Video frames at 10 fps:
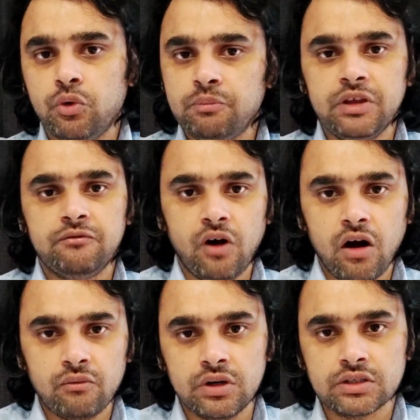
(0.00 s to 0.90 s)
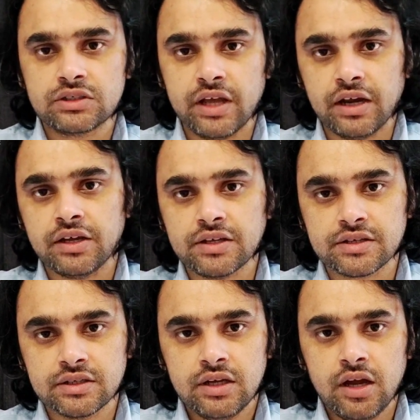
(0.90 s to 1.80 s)
would be far worse than it
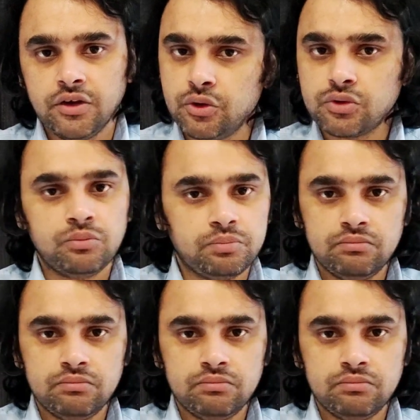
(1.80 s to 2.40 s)
is due to